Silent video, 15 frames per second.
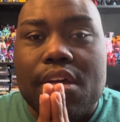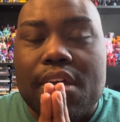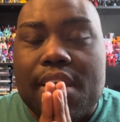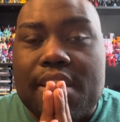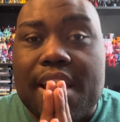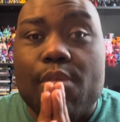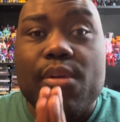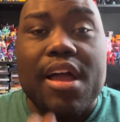
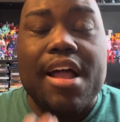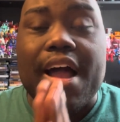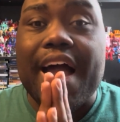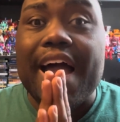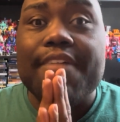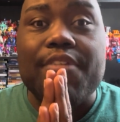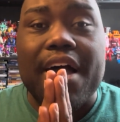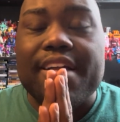that
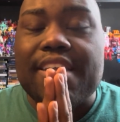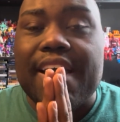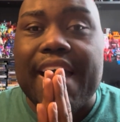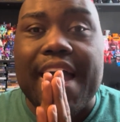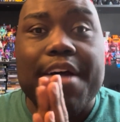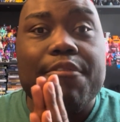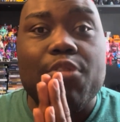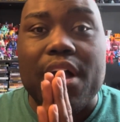
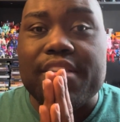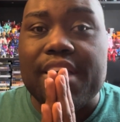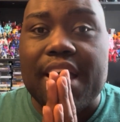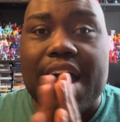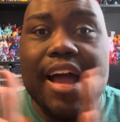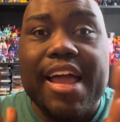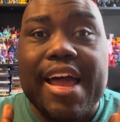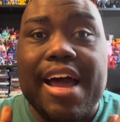
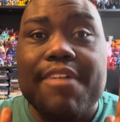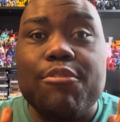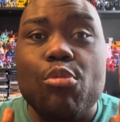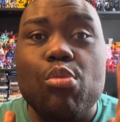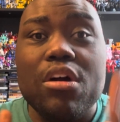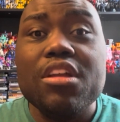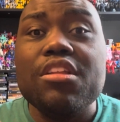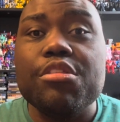I have
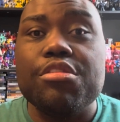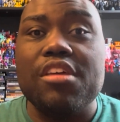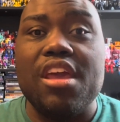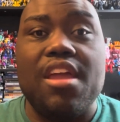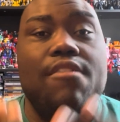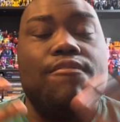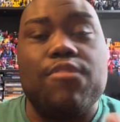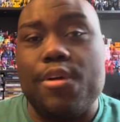wanted to
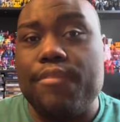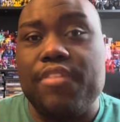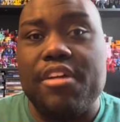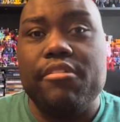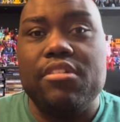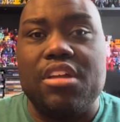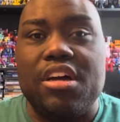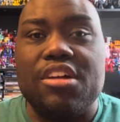see for a
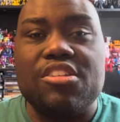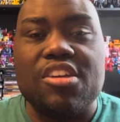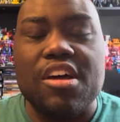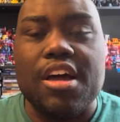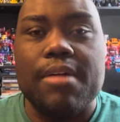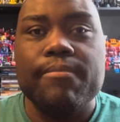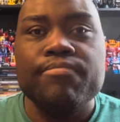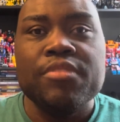very long
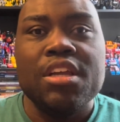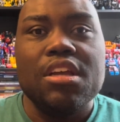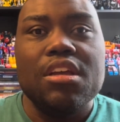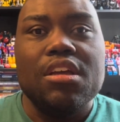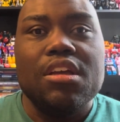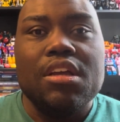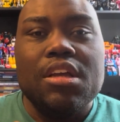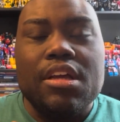time.
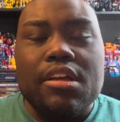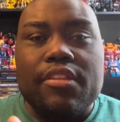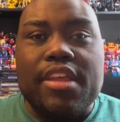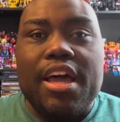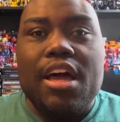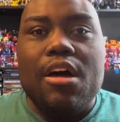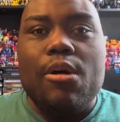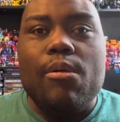
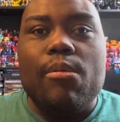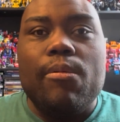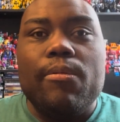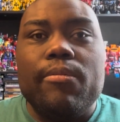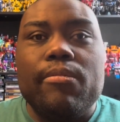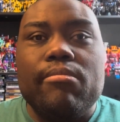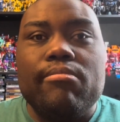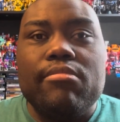Now,
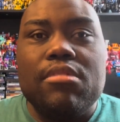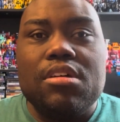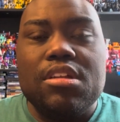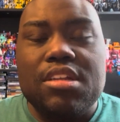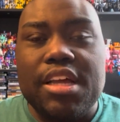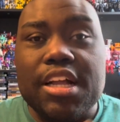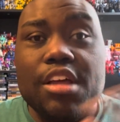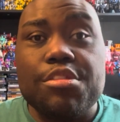
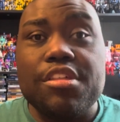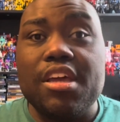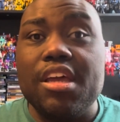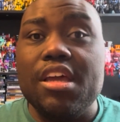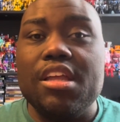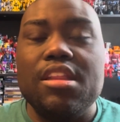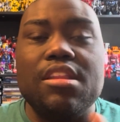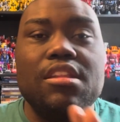like I
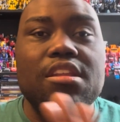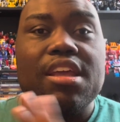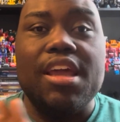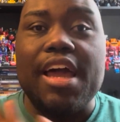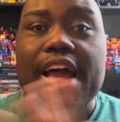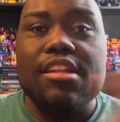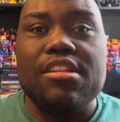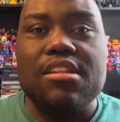said,
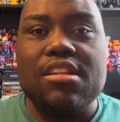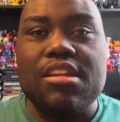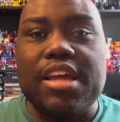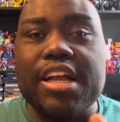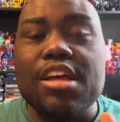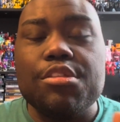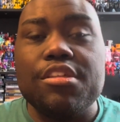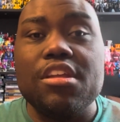
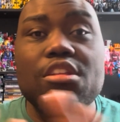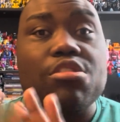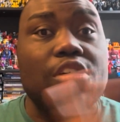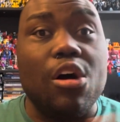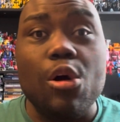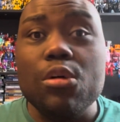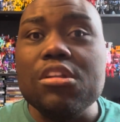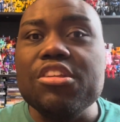this
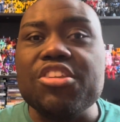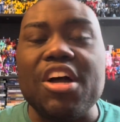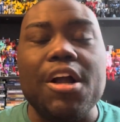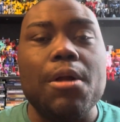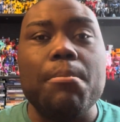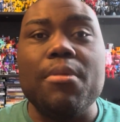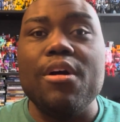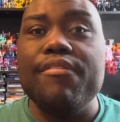whole
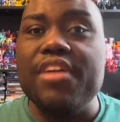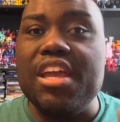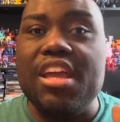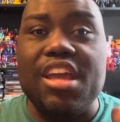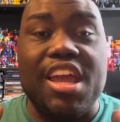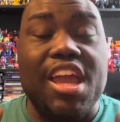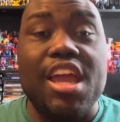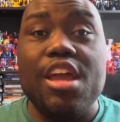entire
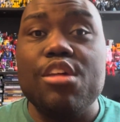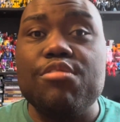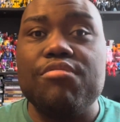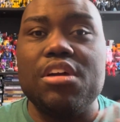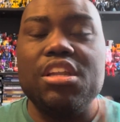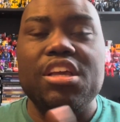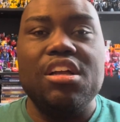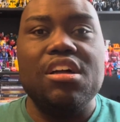movie is
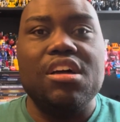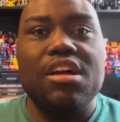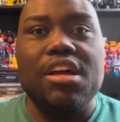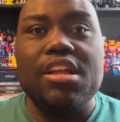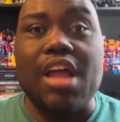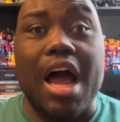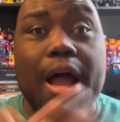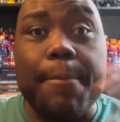really
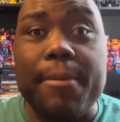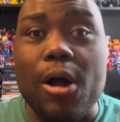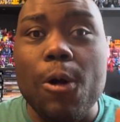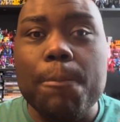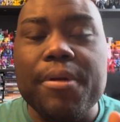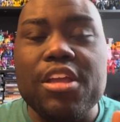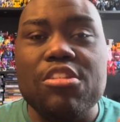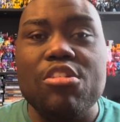good. I'm
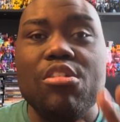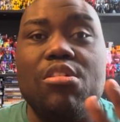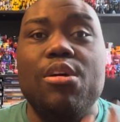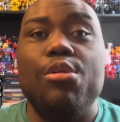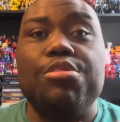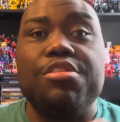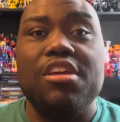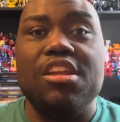hoping you
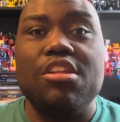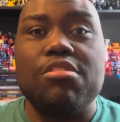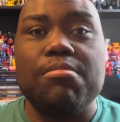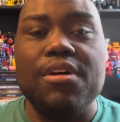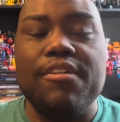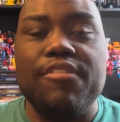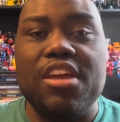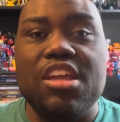go see this
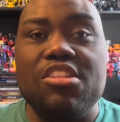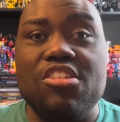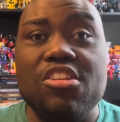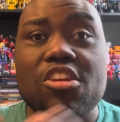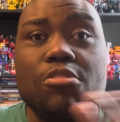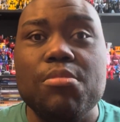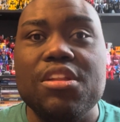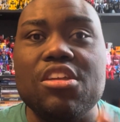movie,
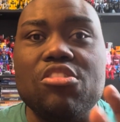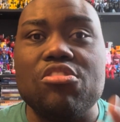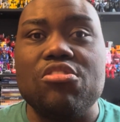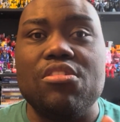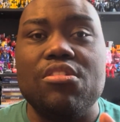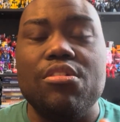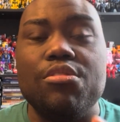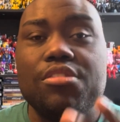Teenage Mutant Ninja
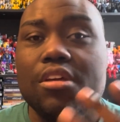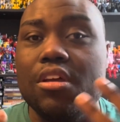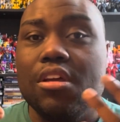Turtles.